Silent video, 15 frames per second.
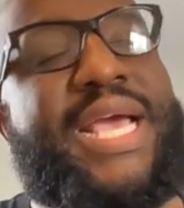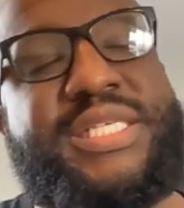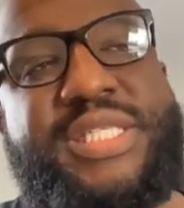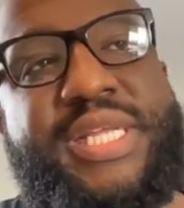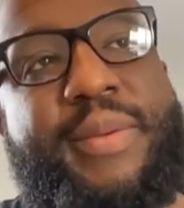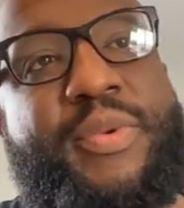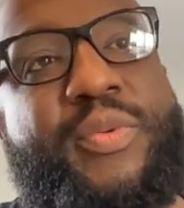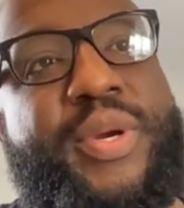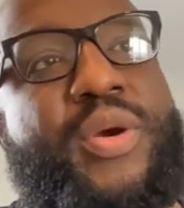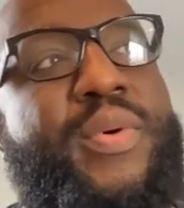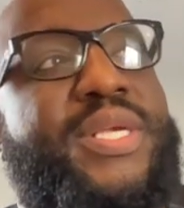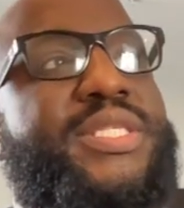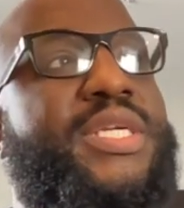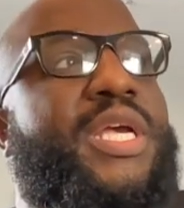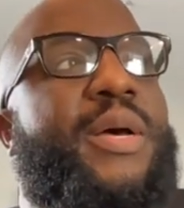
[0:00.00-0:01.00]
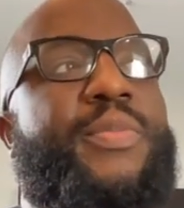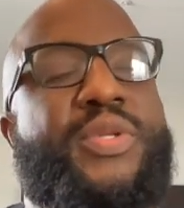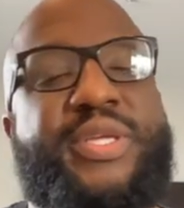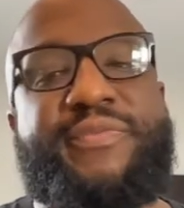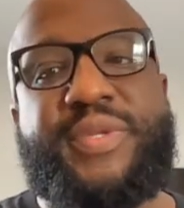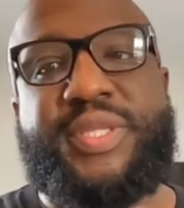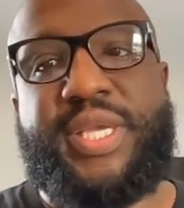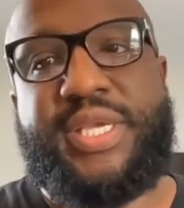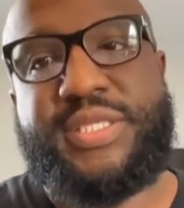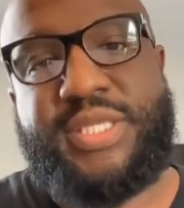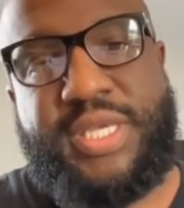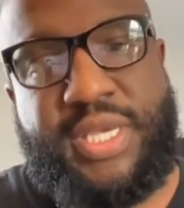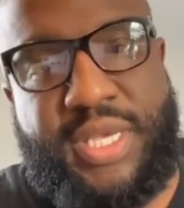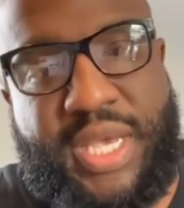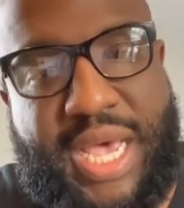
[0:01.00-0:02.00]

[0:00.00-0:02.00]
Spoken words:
Actually, I'm going to request a couple different things.